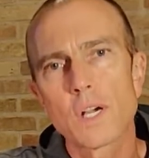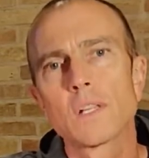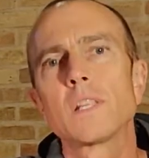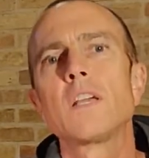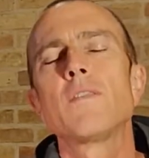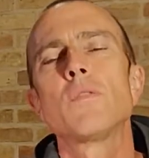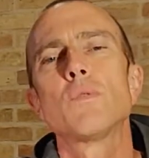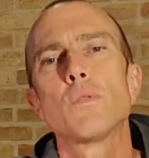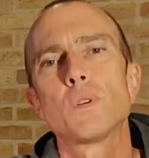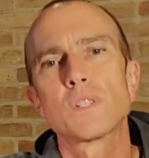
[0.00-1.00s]
a leaving
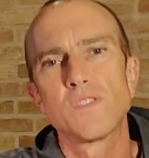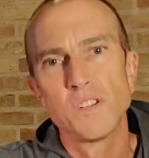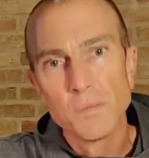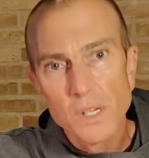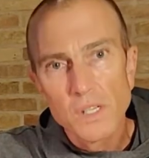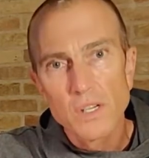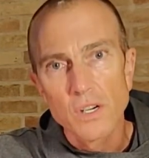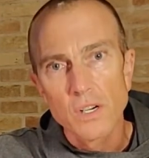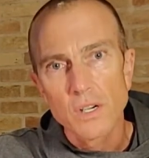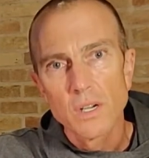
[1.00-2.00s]
what was familiar,